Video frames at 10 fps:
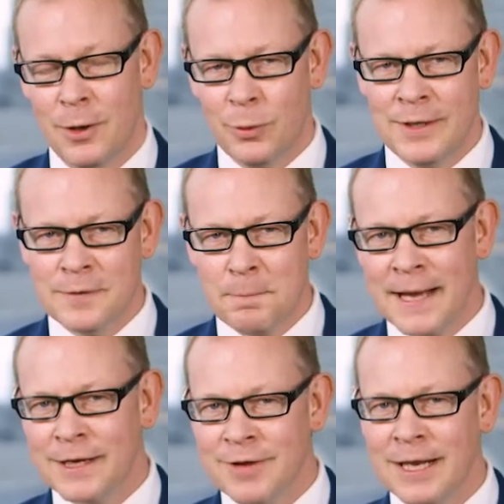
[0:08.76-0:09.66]
Well, is the
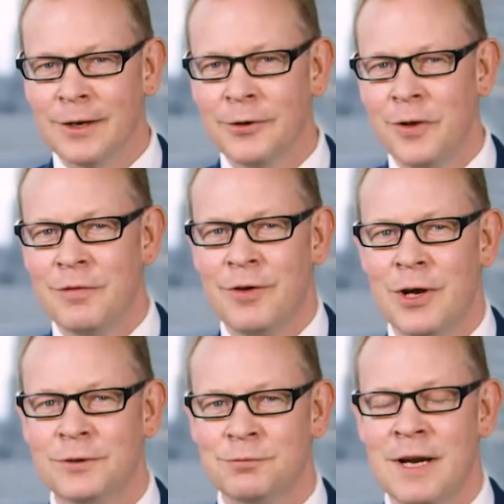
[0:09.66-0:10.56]
Bank of England on the
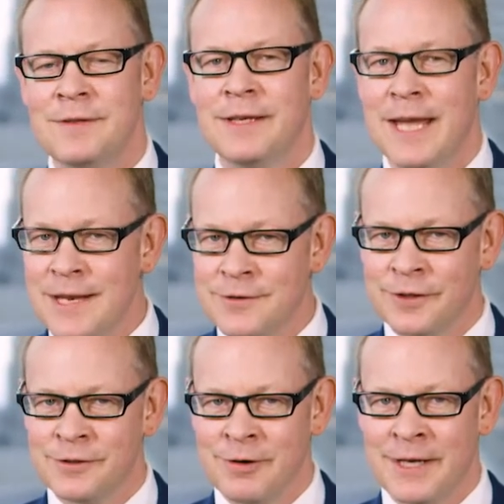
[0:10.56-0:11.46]
verge of raising
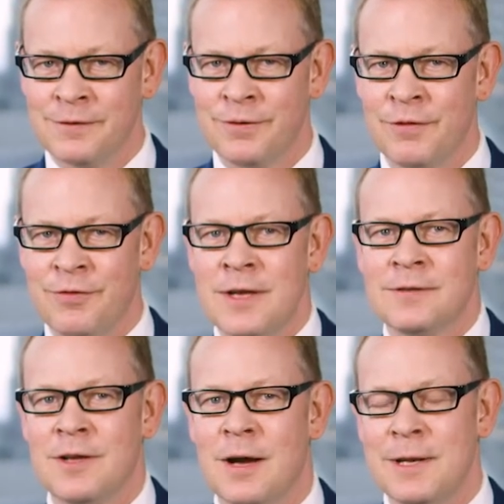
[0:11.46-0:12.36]
interest rates for the
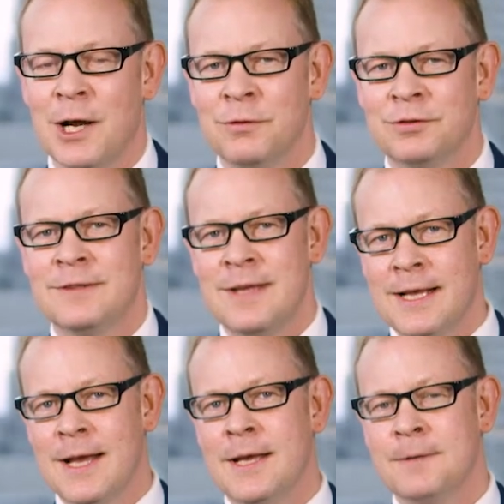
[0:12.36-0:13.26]
first time in over a
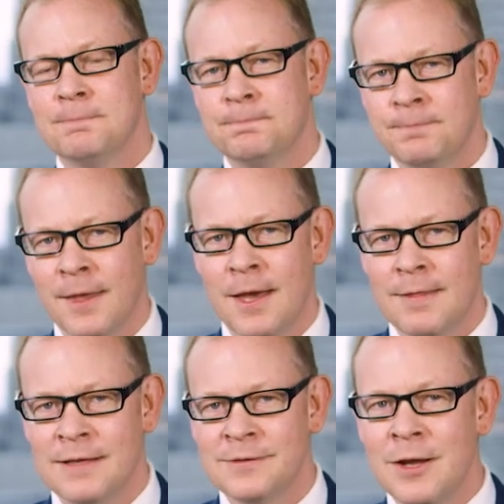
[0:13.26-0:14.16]
decade?
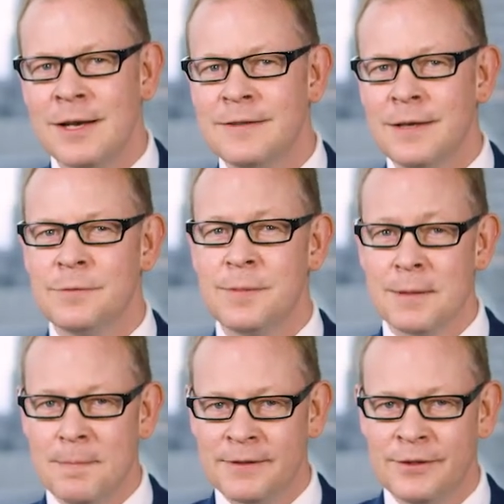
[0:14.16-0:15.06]
That certainly seems to be
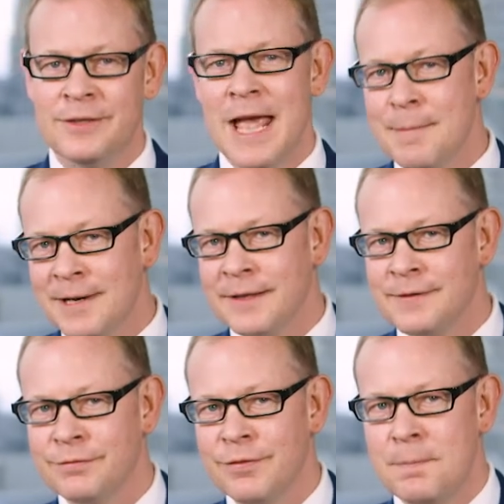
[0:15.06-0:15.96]
the message
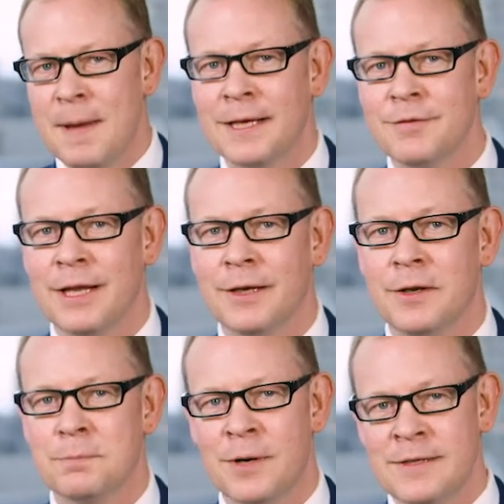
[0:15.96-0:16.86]
emanating from the Bank of
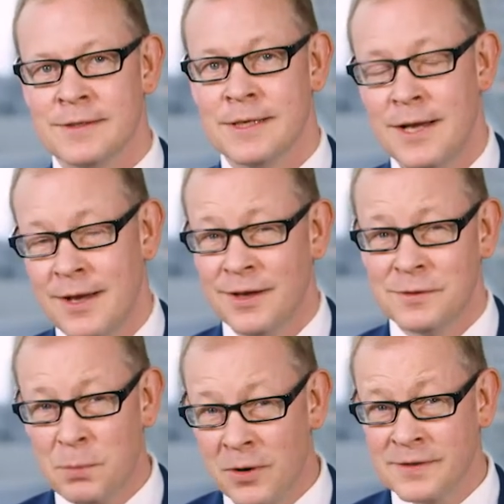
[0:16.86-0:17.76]
England at present,
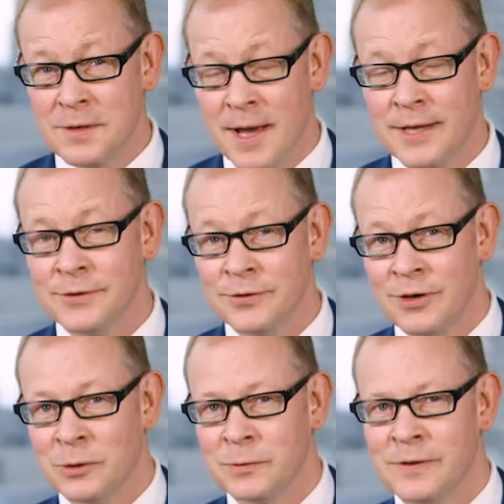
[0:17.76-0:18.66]
as policymakers
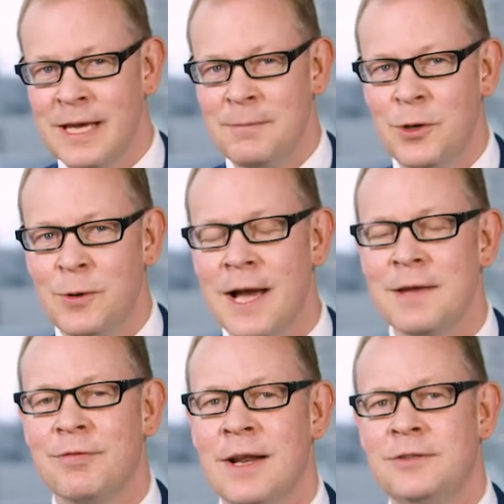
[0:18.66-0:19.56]
struggle to keep UK
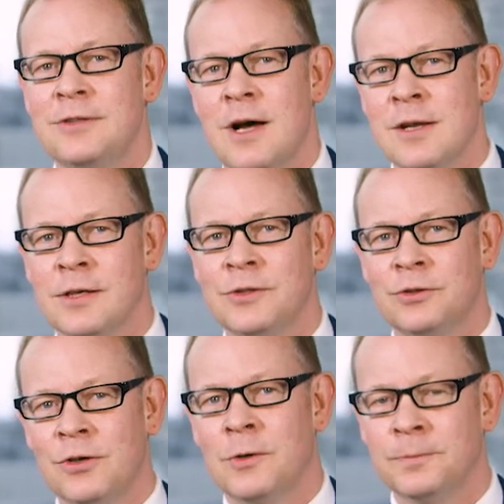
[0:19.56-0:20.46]
inflation under
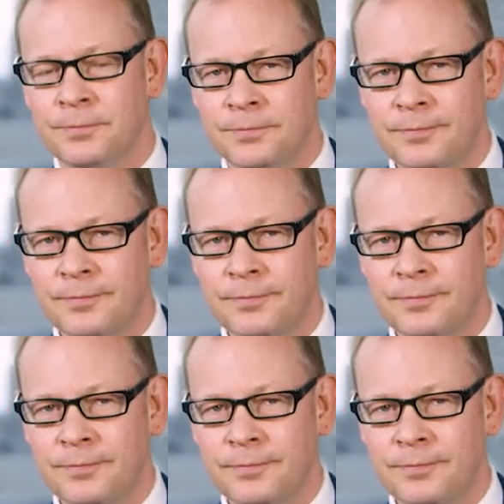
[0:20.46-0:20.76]
control.